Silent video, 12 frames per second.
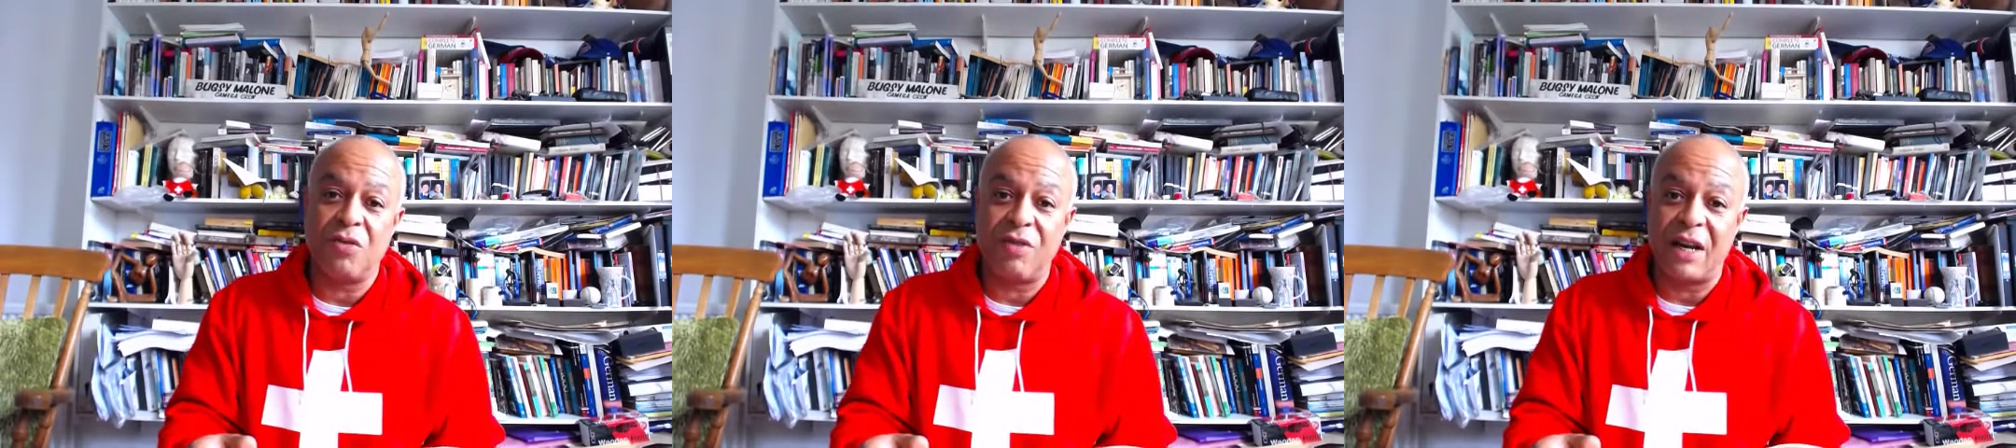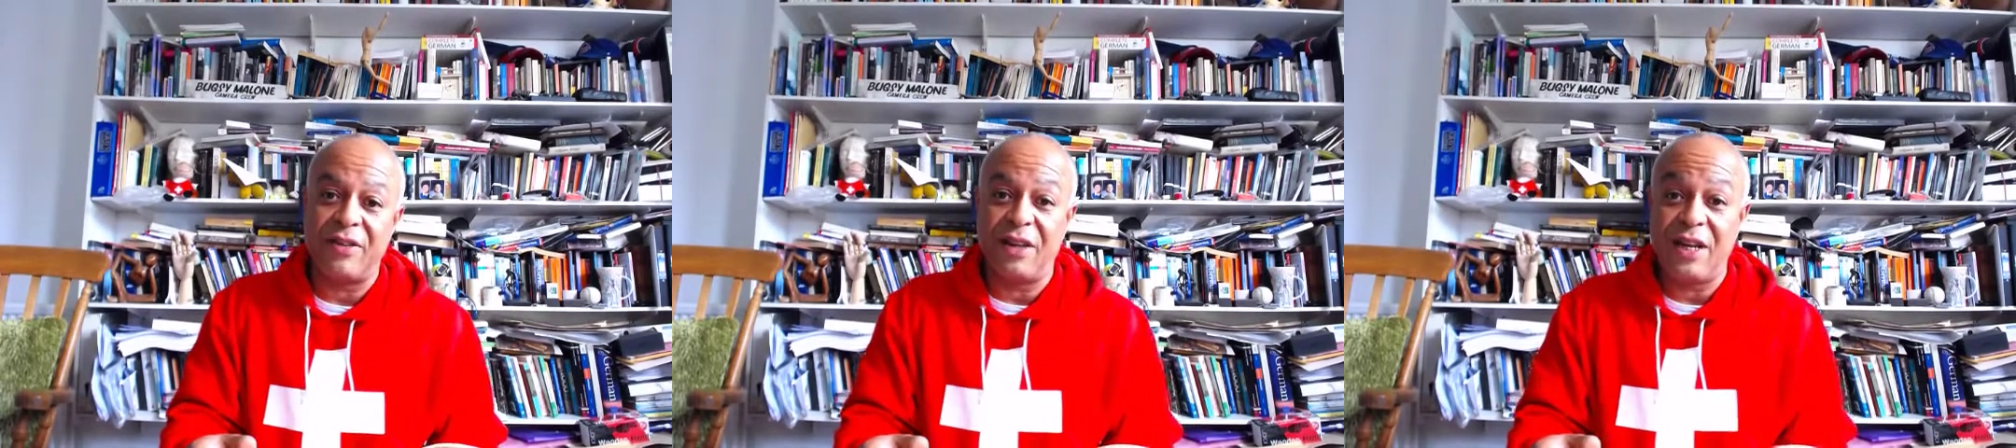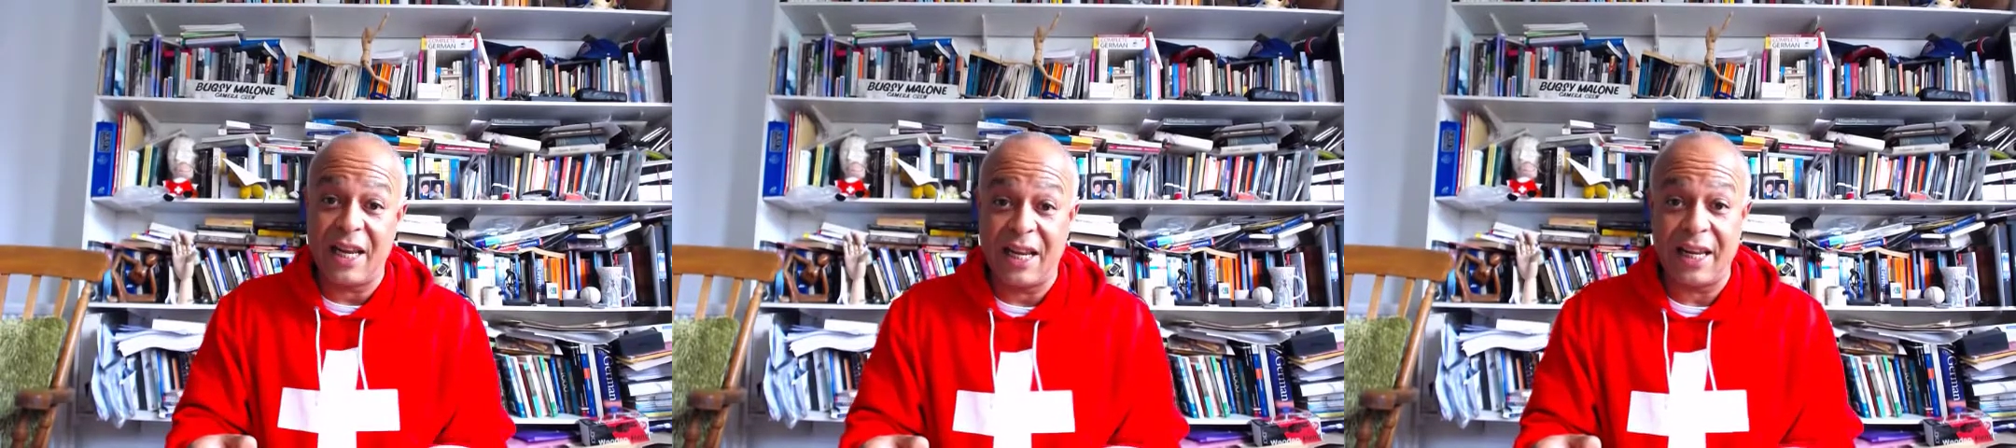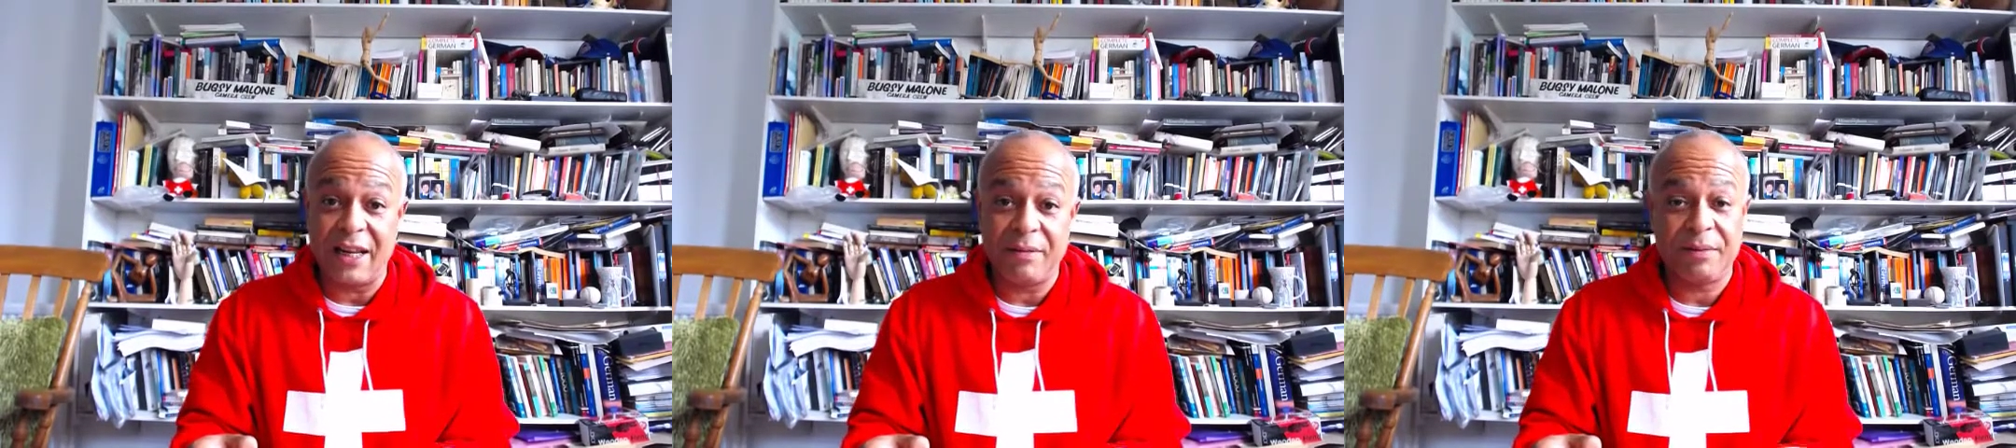around the
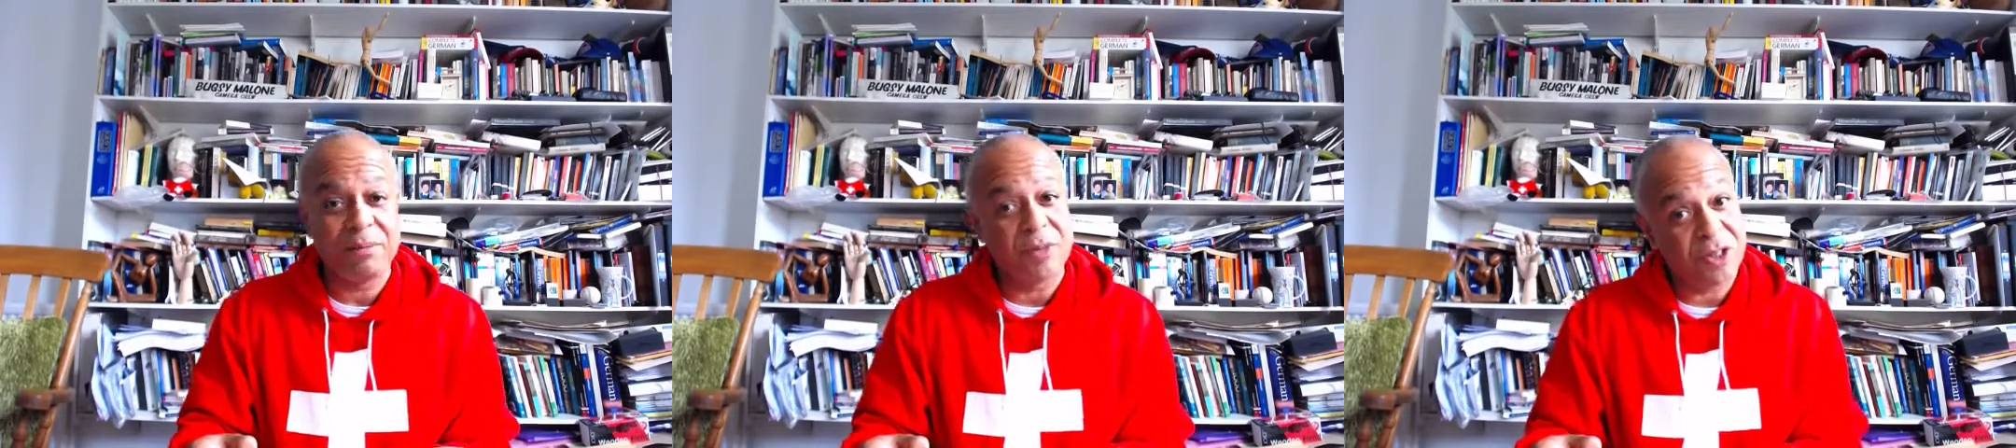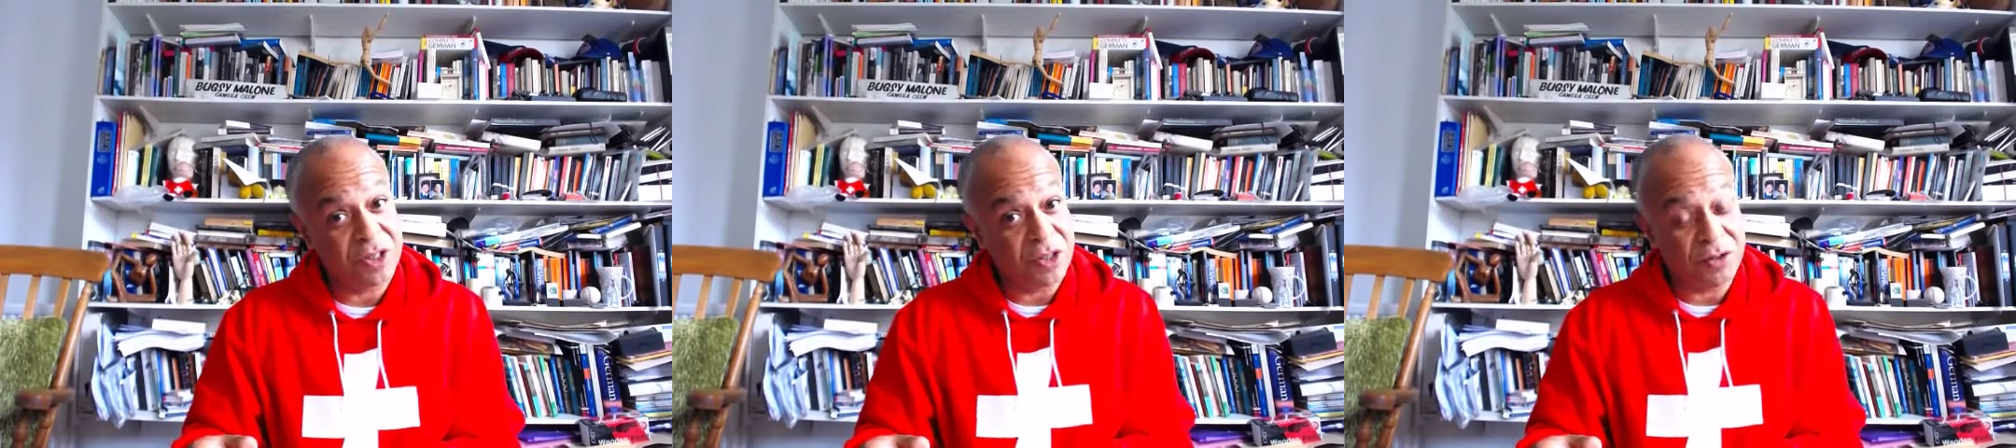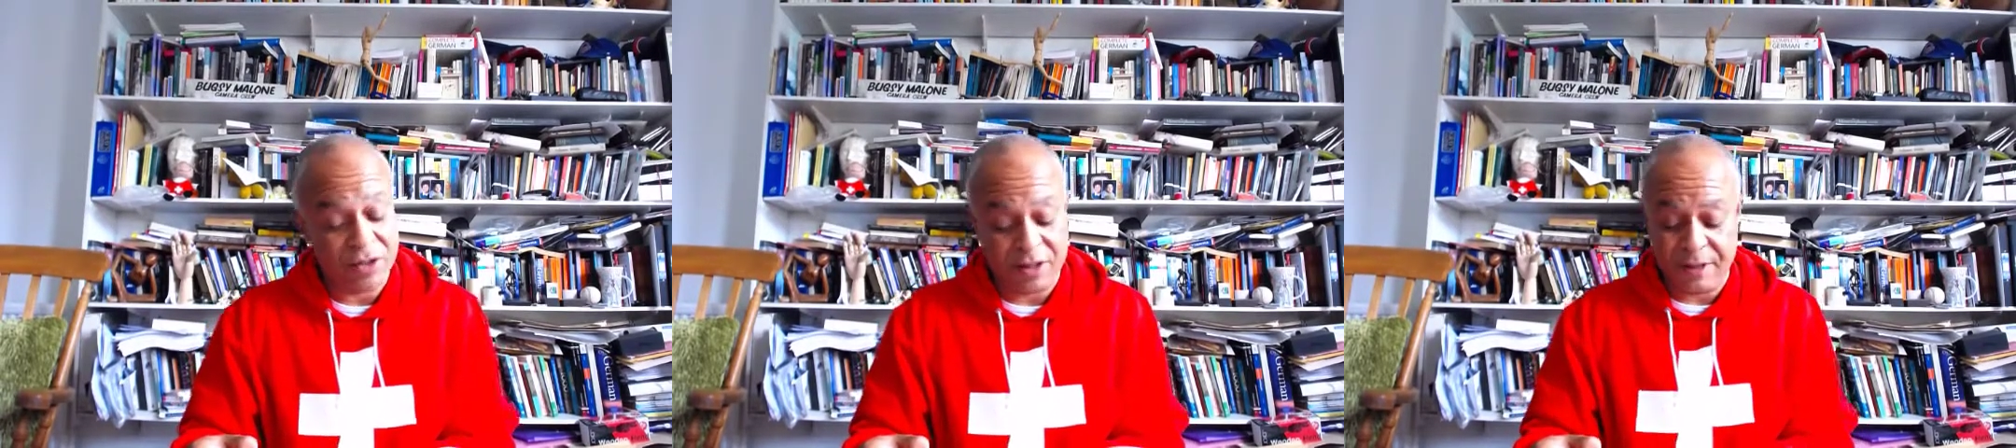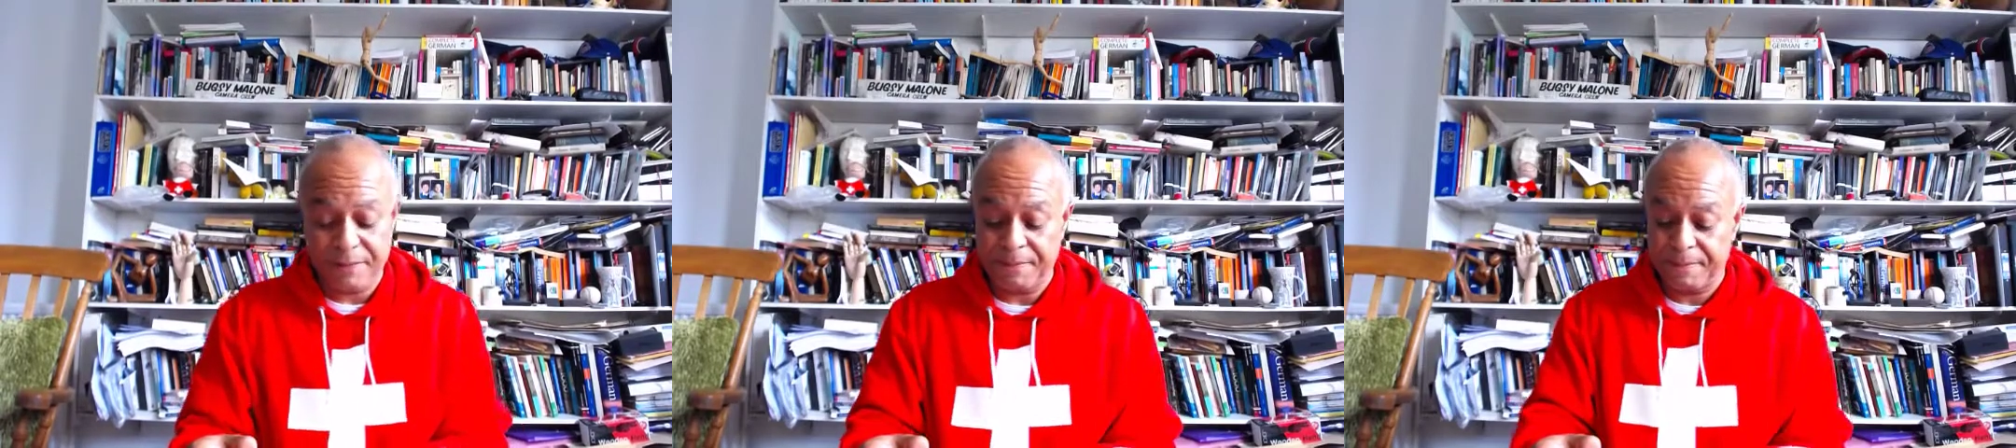knee, which is
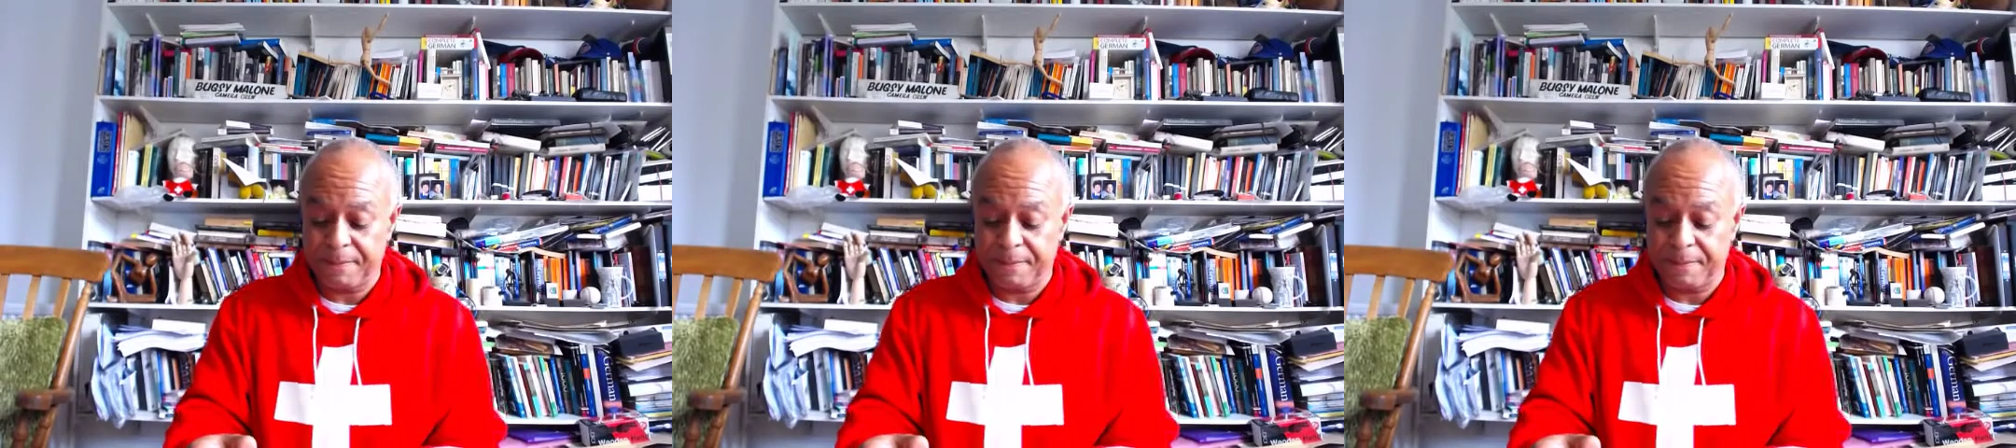interesting.